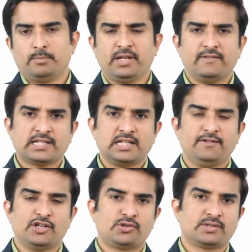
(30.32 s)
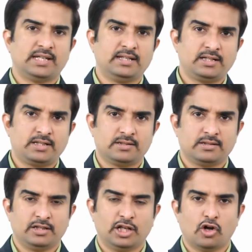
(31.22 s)
Previously, we used to say that
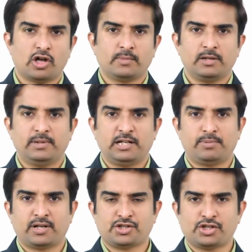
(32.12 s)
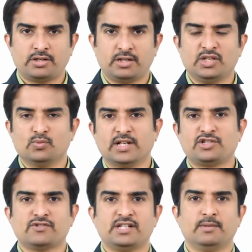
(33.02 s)
the normal blood pressure is
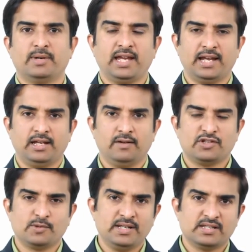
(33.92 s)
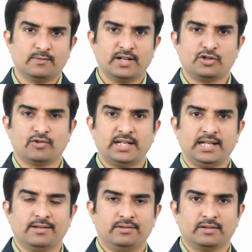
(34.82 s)
120 by 80 which means the 120
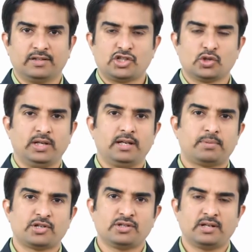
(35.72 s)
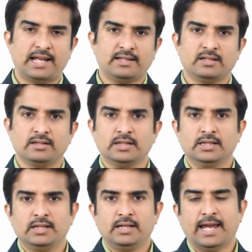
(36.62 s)
is the systolic pressure and the
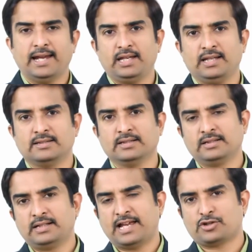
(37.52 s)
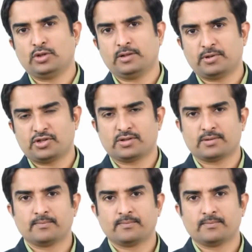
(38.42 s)
80 is the diastolic pressure.